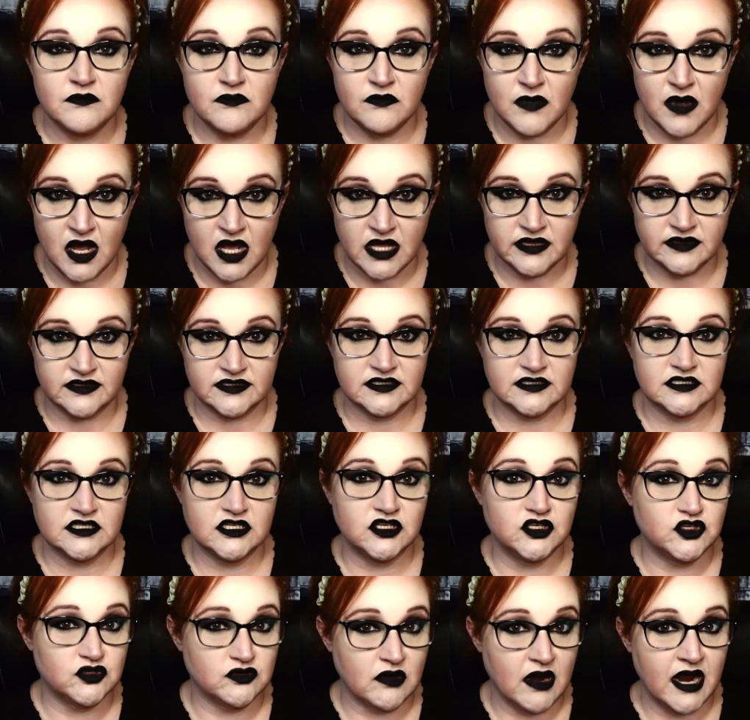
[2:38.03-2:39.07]
months
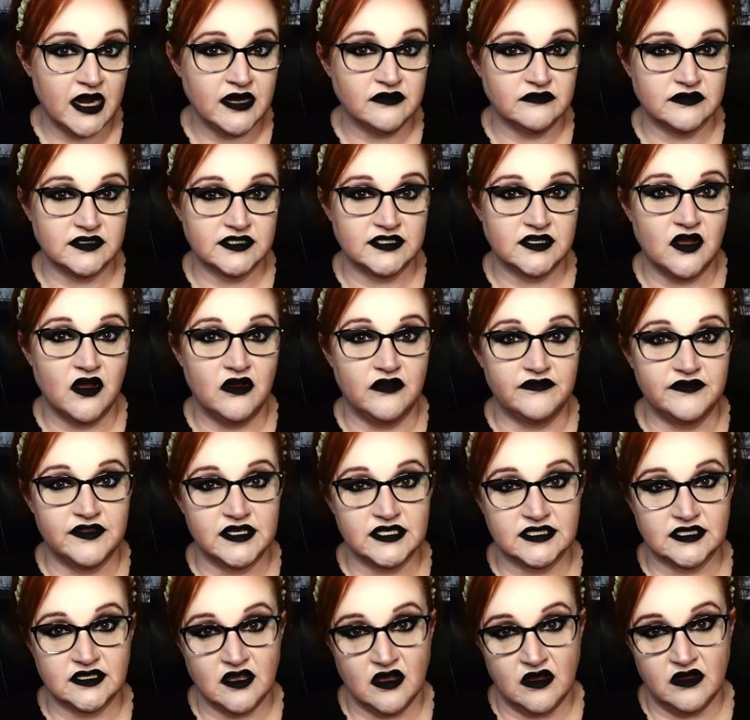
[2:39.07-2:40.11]
to try to resolve
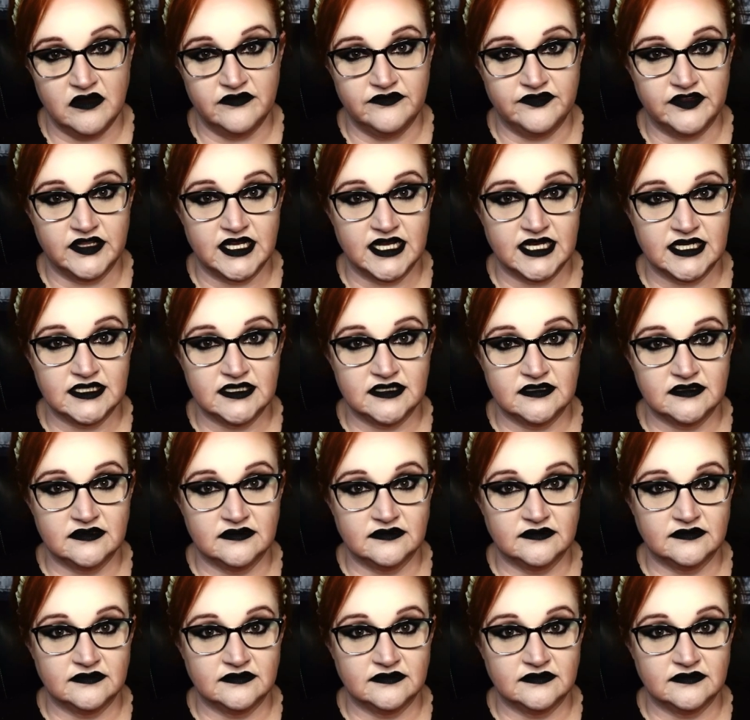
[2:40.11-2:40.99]
this conflict.